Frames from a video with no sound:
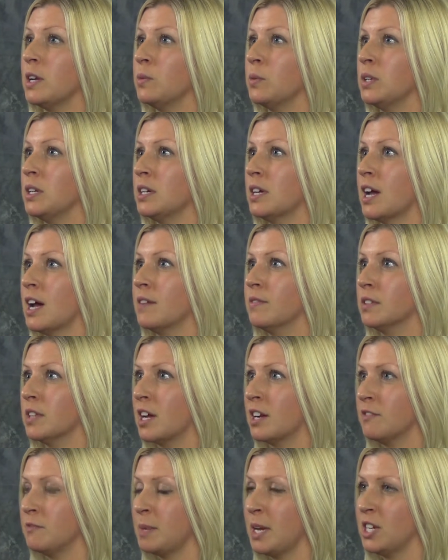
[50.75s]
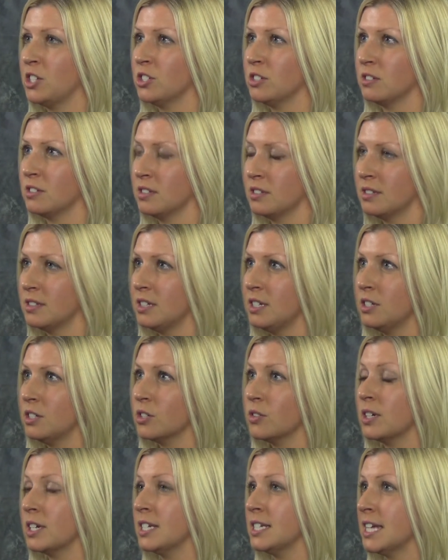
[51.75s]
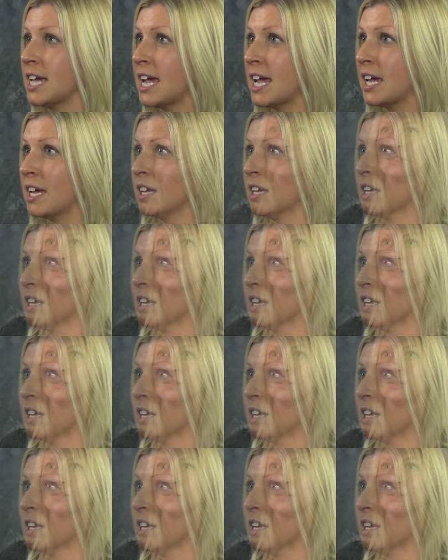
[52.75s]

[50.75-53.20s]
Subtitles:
and we have a lot of patients to see during a day.